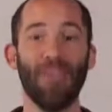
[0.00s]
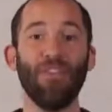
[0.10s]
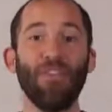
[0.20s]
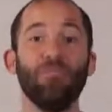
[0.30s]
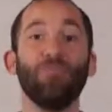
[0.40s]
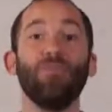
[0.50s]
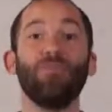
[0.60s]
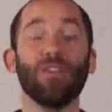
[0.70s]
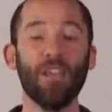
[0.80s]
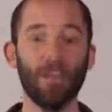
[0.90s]
that the
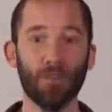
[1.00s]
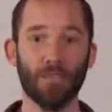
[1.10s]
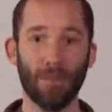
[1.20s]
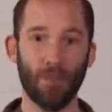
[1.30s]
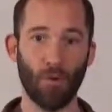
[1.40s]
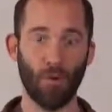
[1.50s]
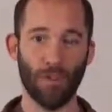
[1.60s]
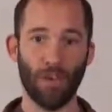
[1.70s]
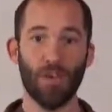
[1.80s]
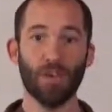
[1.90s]
computer can do something with.